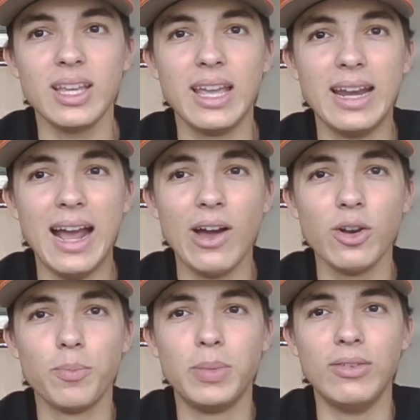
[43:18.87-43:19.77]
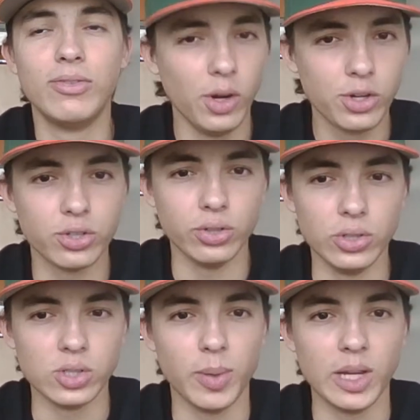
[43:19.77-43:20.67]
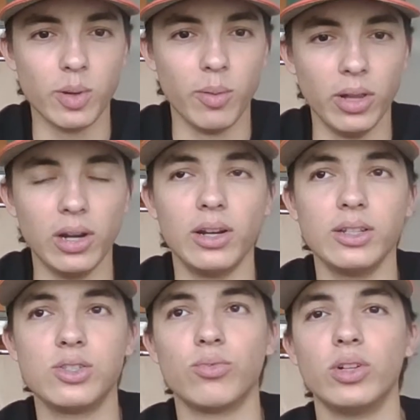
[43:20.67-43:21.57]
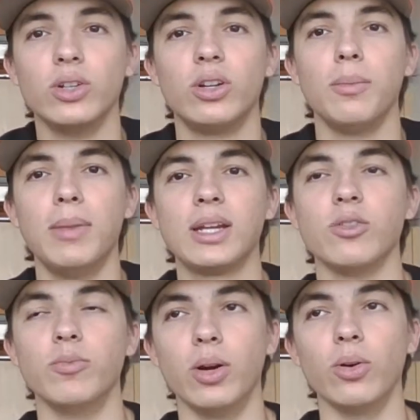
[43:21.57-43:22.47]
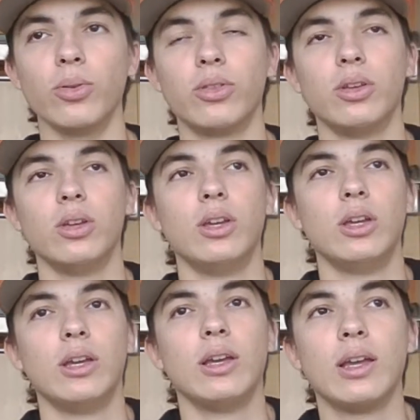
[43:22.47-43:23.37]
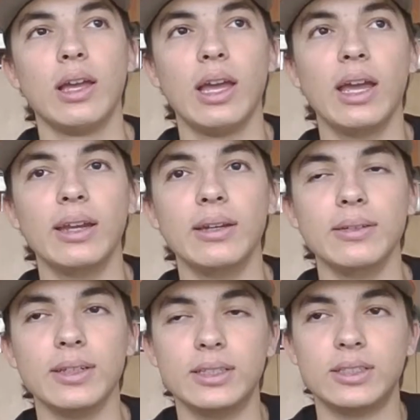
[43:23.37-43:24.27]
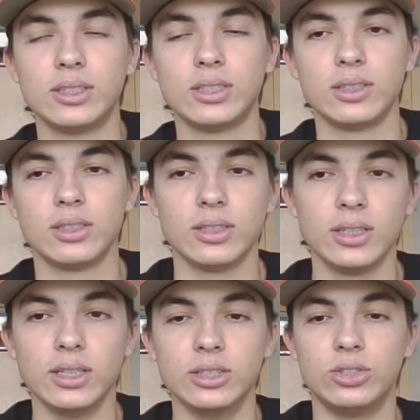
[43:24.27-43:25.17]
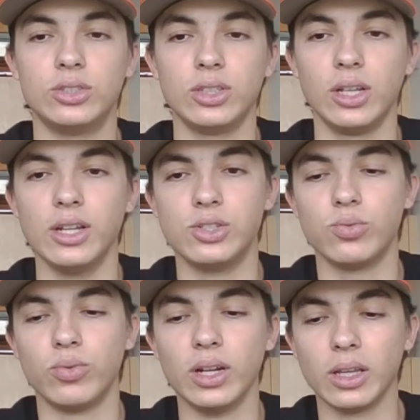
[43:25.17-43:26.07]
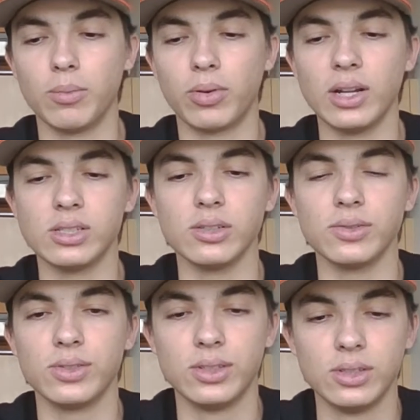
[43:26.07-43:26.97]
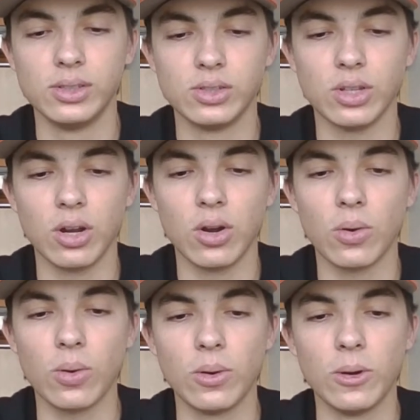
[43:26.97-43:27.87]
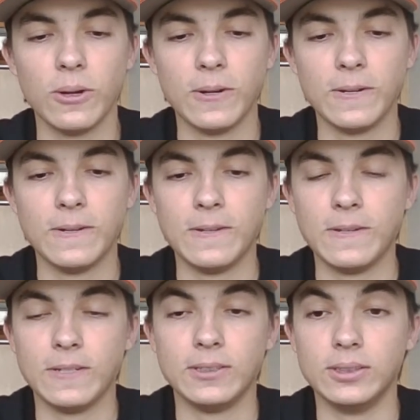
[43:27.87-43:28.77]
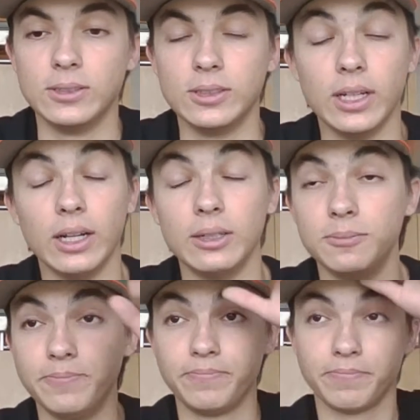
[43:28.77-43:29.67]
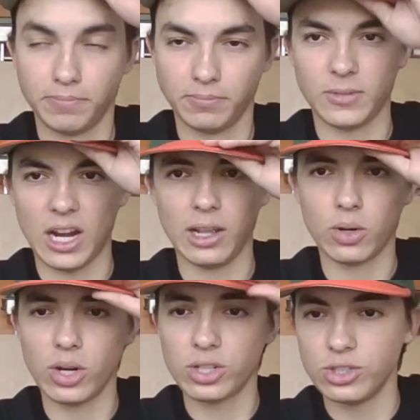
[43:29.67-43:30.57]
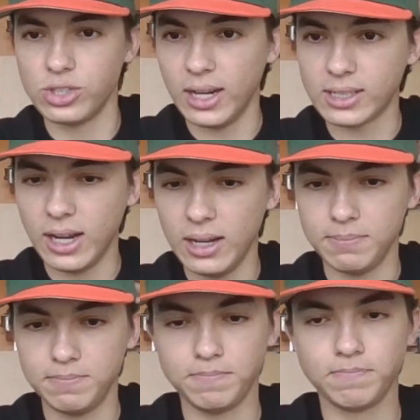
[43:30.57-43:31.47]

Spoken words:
and how to be functional as a baseball player. It's a real good mix of both, and it's really impressive. So, yeah. Any other questions you guys got?